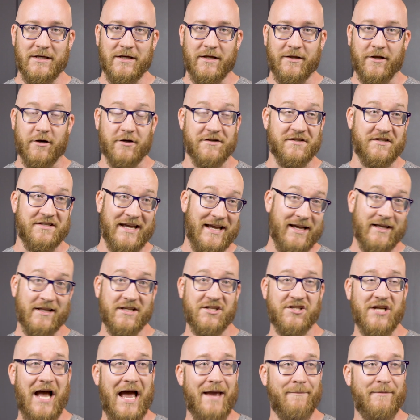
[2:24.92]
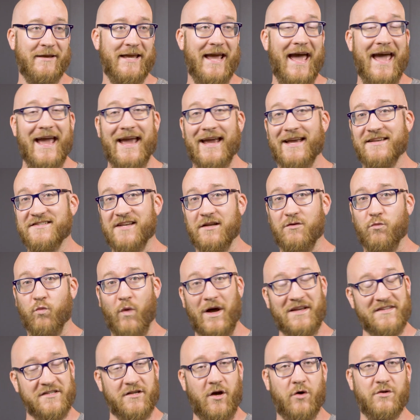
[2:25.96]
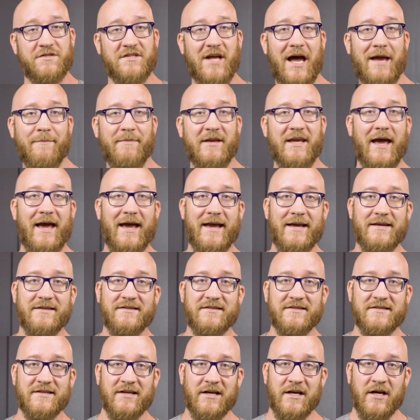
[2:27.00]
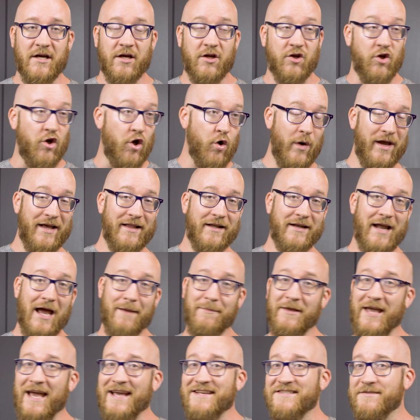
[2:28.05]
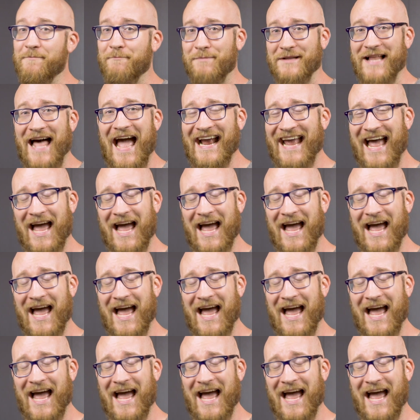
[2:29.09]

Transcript: There's English IPAs and West Coast IPAs, New England IPAs and black